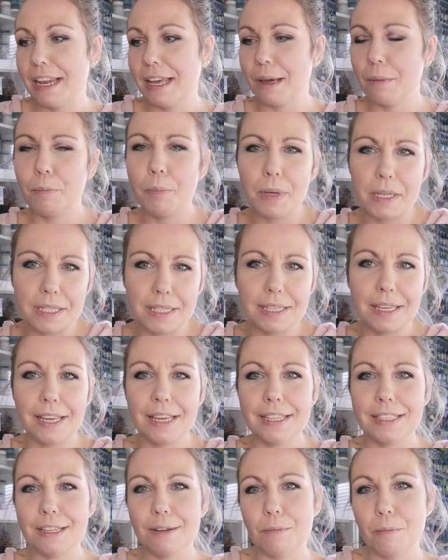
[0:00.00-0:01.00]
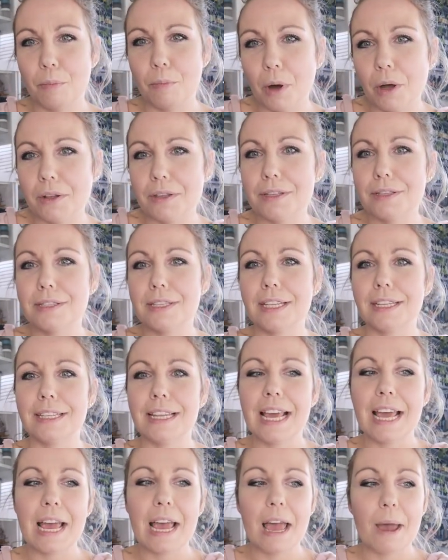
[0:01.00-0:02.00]
like biscuits and buns and
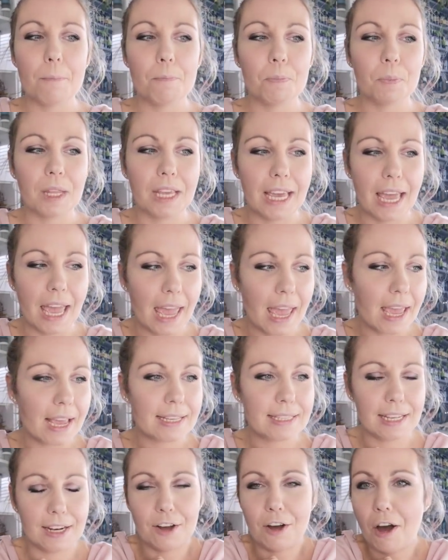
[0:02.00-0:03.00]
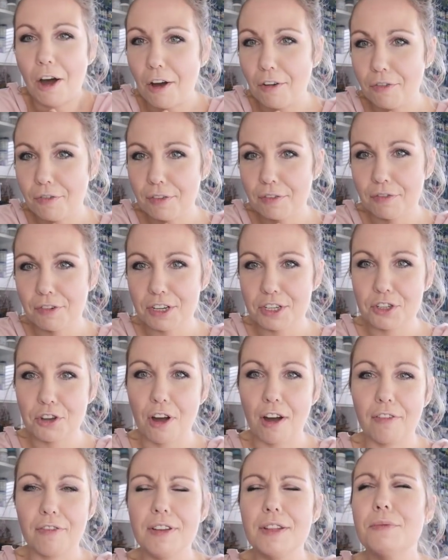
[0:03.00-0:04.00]
cakes and coffee, fresh
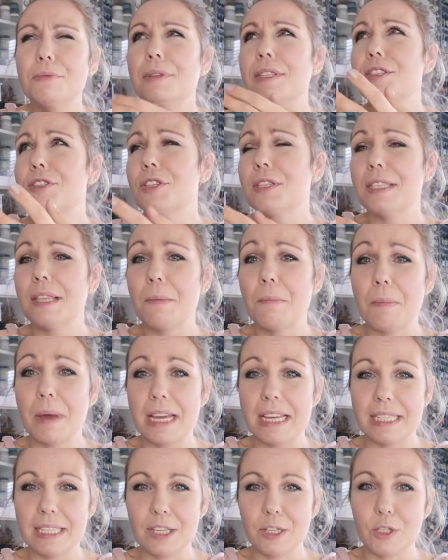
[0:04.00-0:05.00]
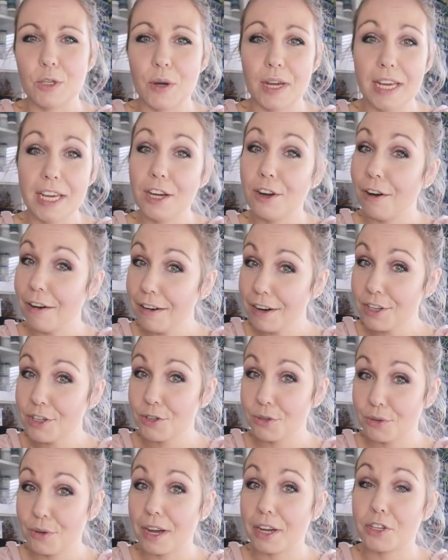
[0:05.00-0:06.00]
coffee. It was just amazing. So I encourage
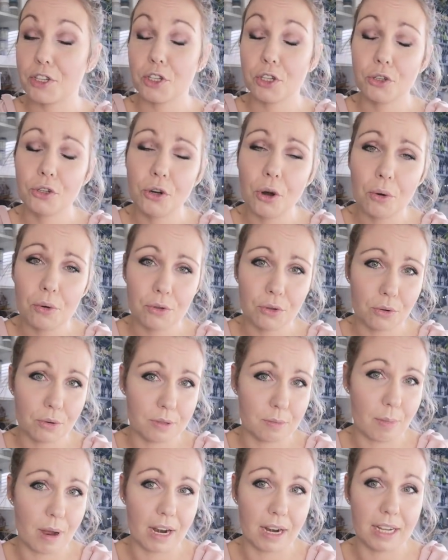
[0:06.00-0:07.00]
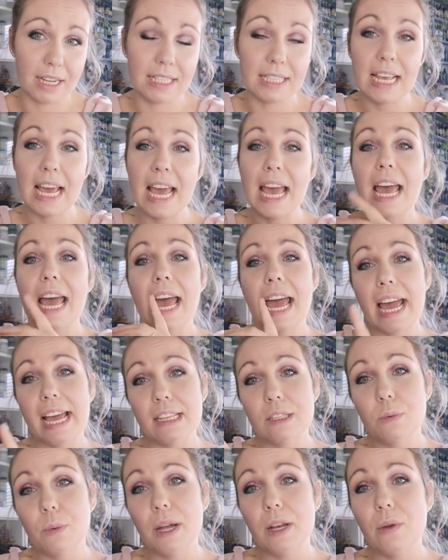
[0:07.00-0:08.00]
you to actually go on those markets
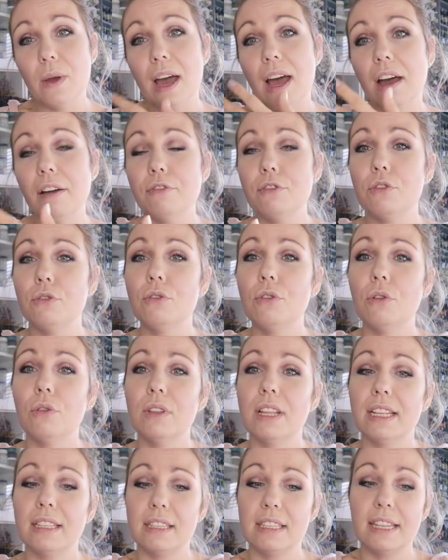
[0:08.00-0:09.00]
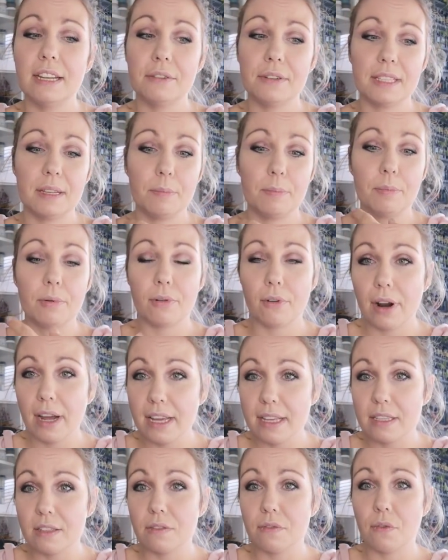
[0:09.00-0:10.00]
as well. You have to know that there is a
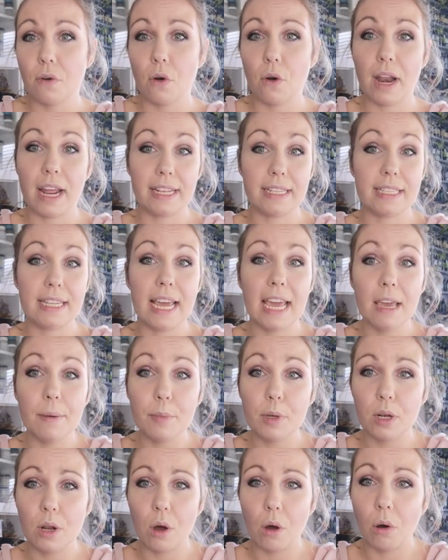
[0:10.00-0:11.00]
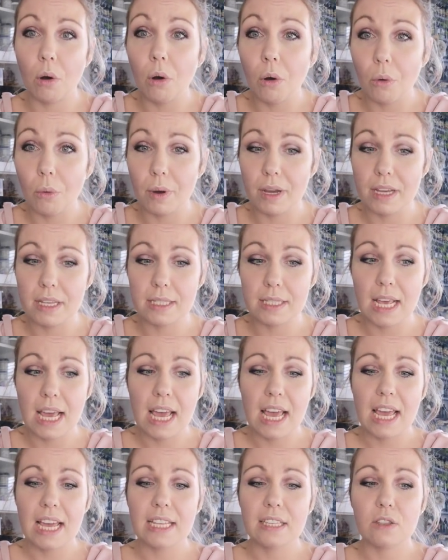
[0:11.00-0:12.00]
price for a table always.
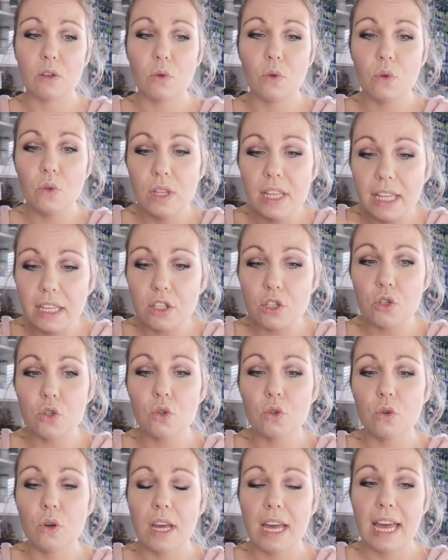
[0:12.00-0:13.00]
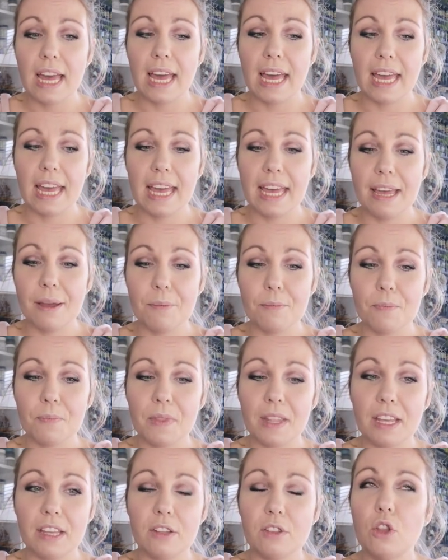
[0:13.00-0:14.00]
So you need to
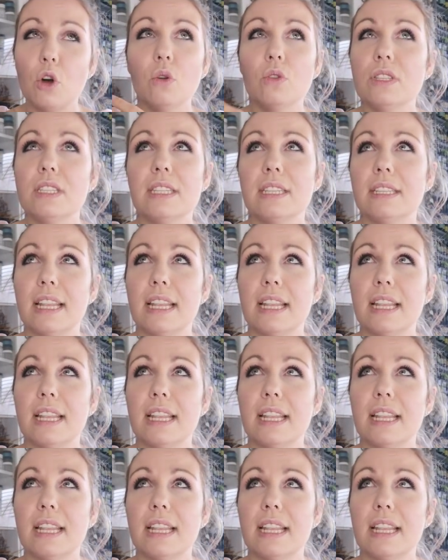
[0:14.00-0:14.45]
don't